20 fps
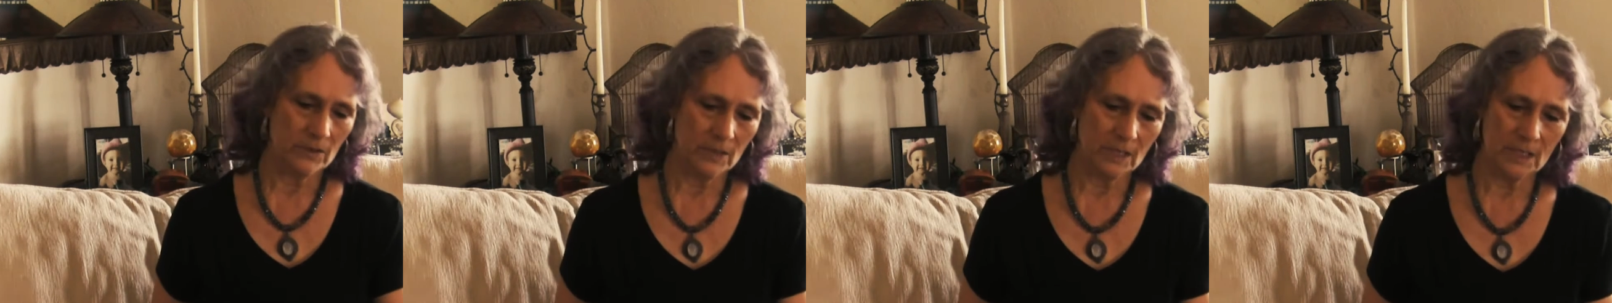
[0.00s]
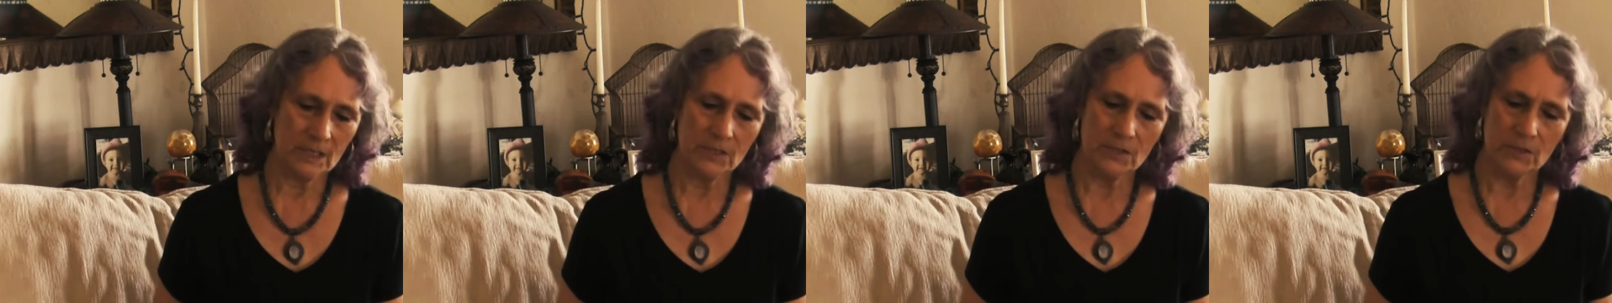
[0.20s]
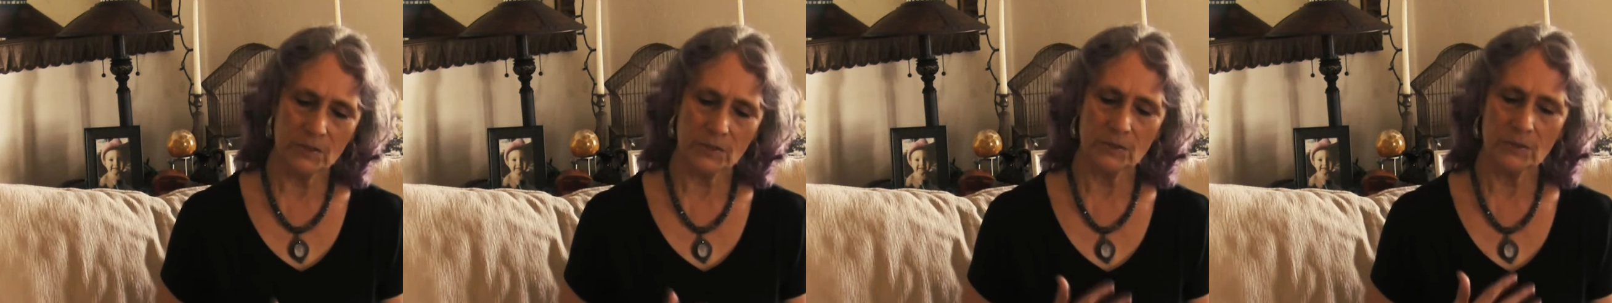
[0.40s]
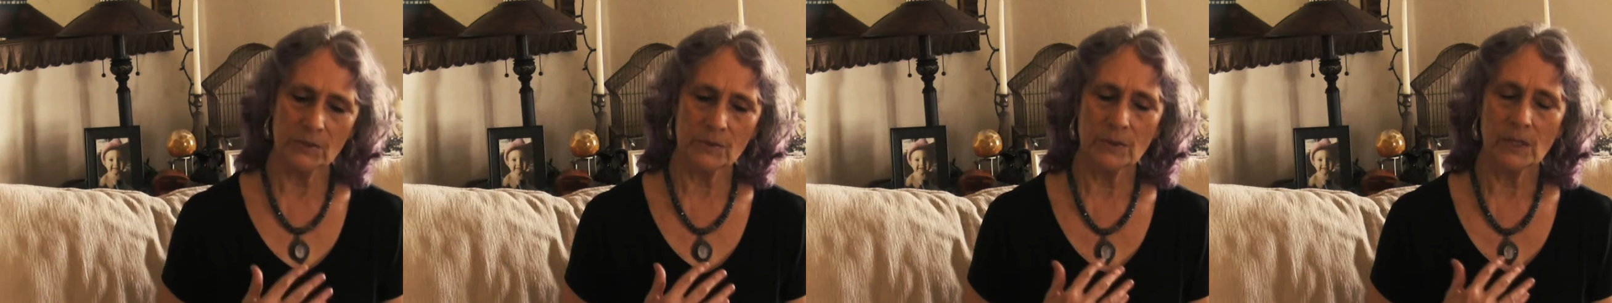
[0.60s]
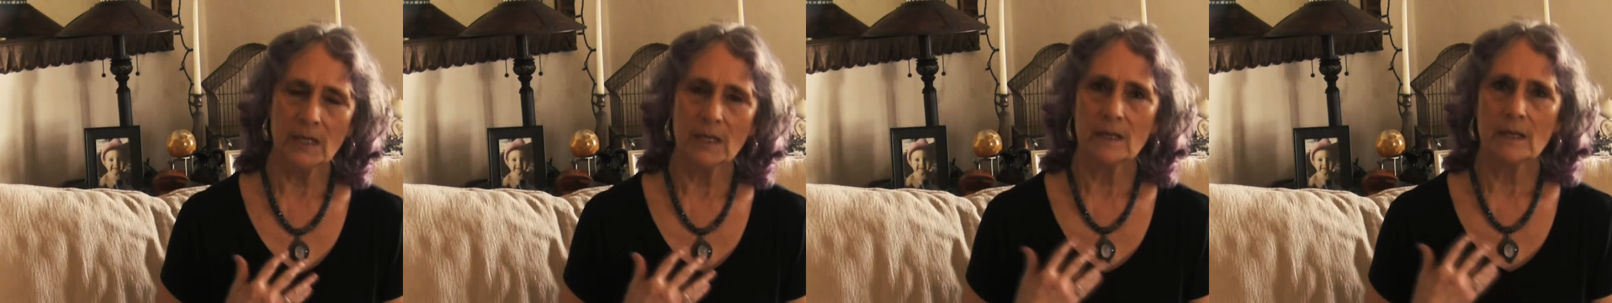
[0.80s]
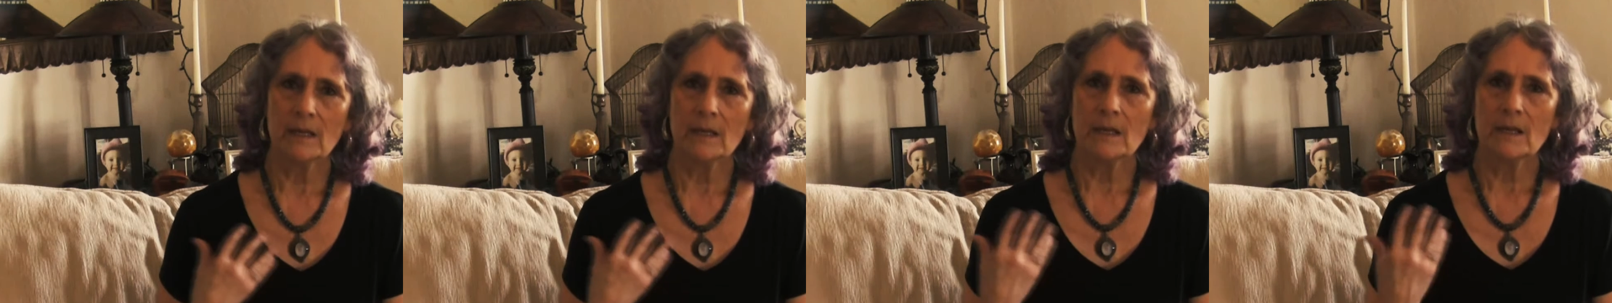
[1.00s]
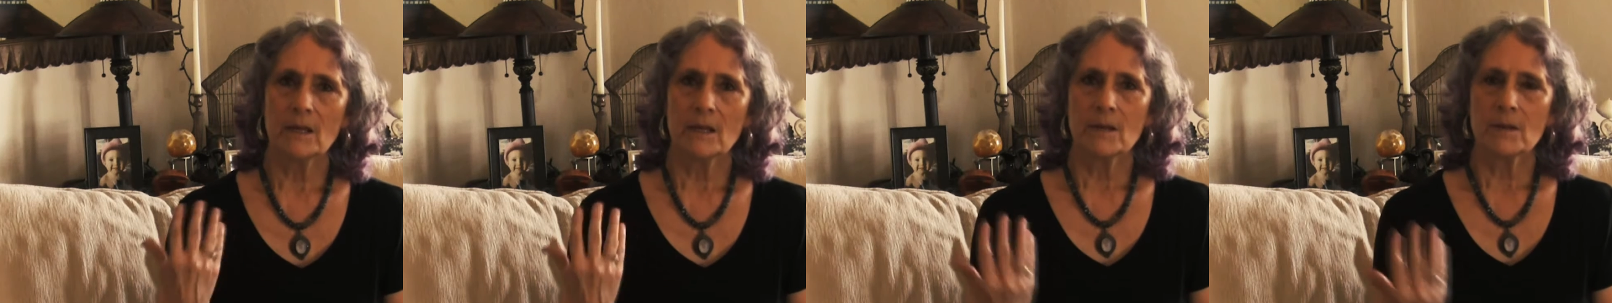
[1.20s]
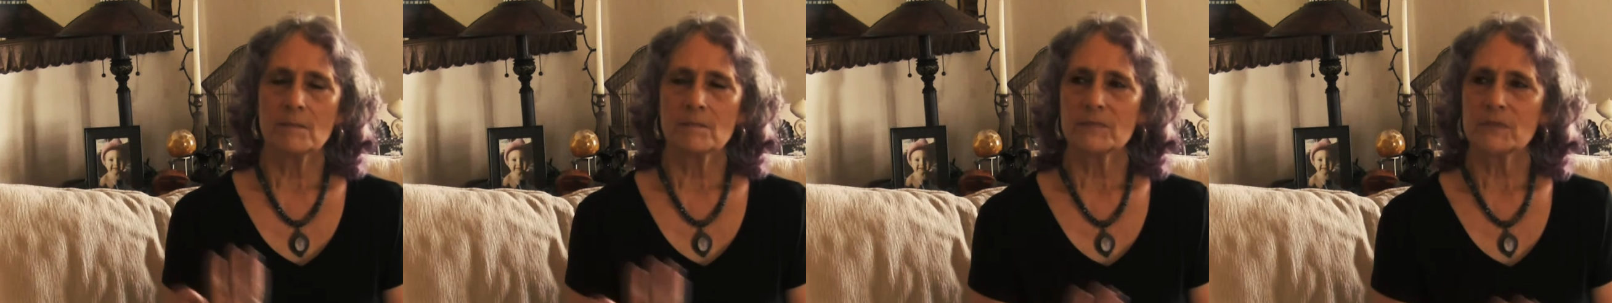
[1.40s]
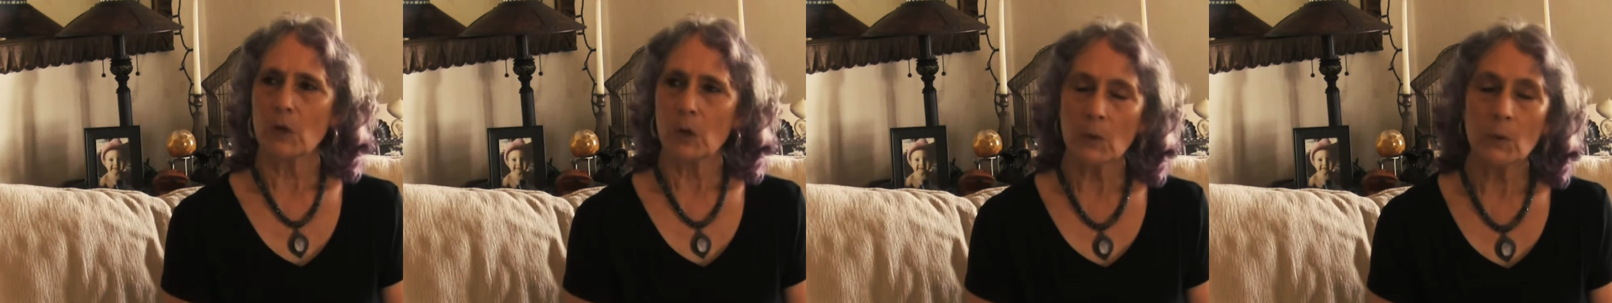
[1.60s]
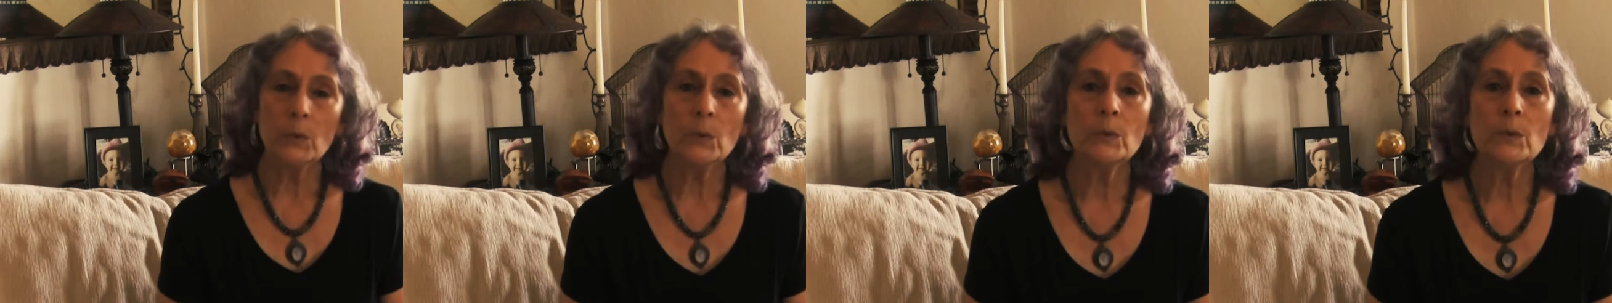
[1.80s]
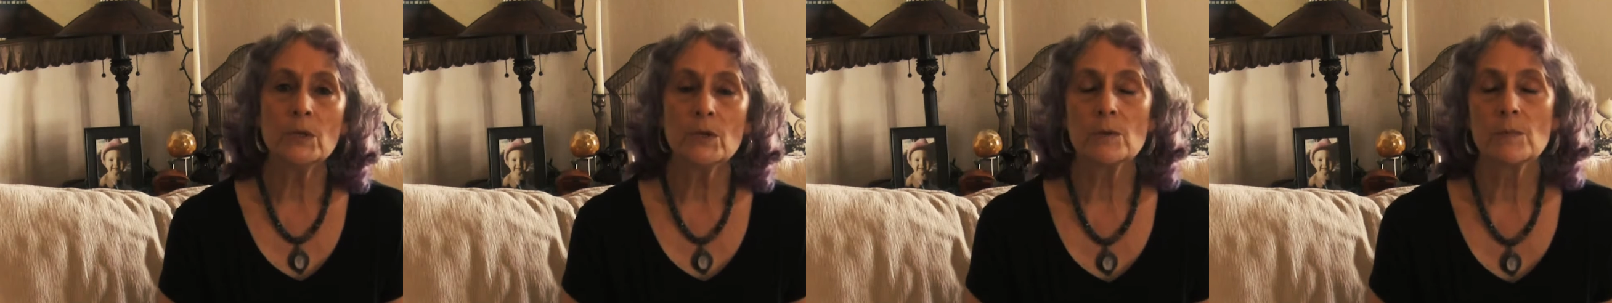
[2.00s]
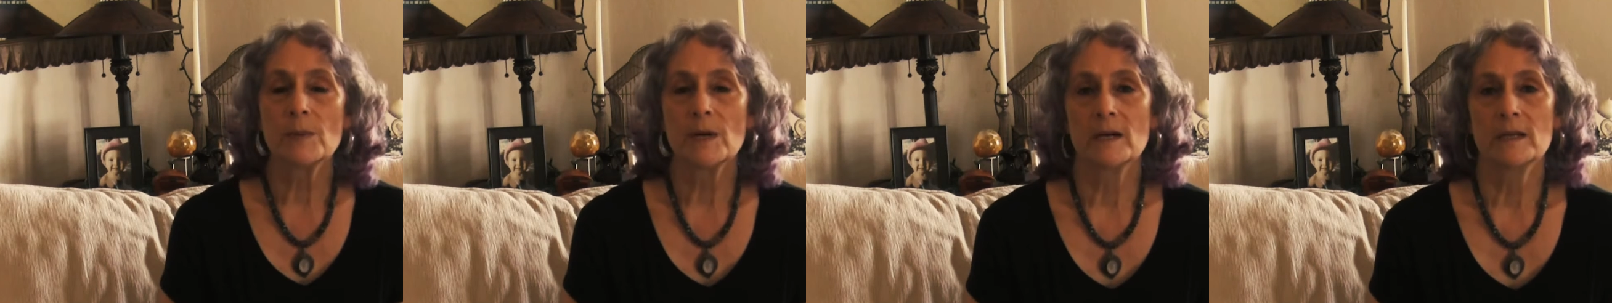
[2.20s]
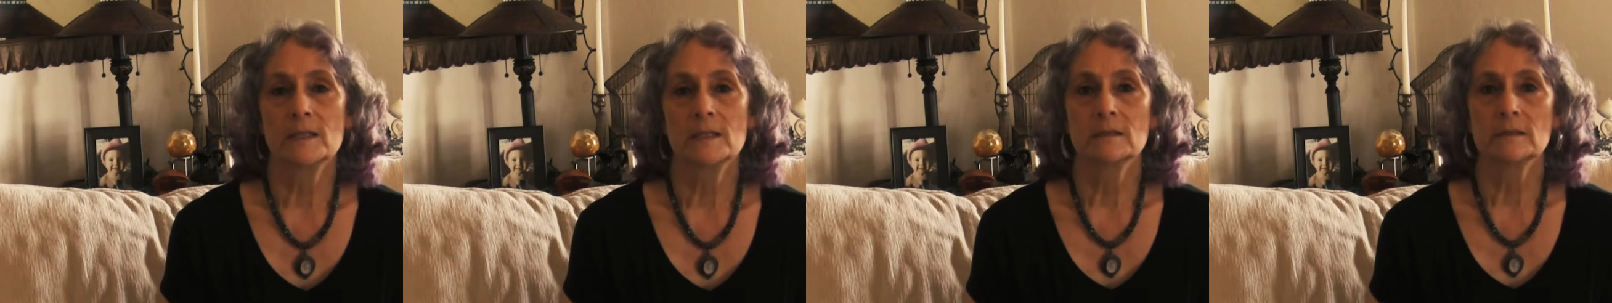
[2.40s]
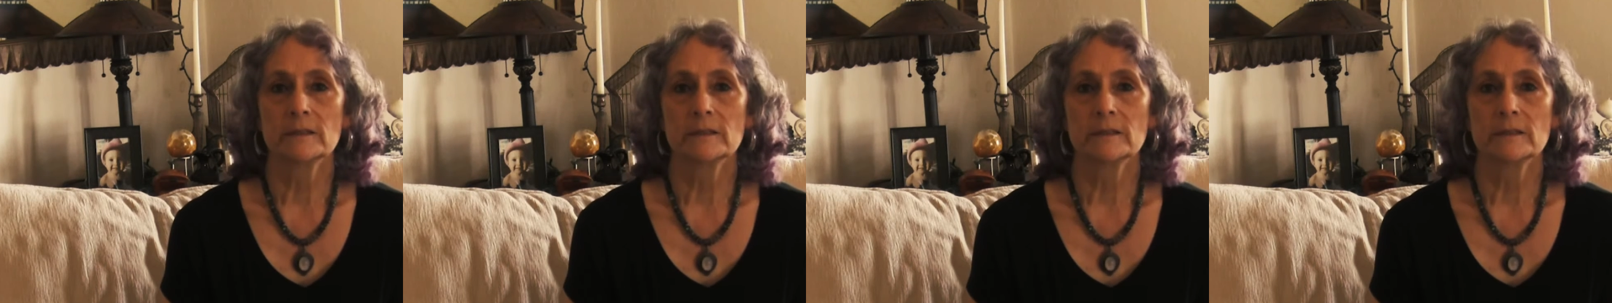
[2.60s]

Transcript: You need to tone your body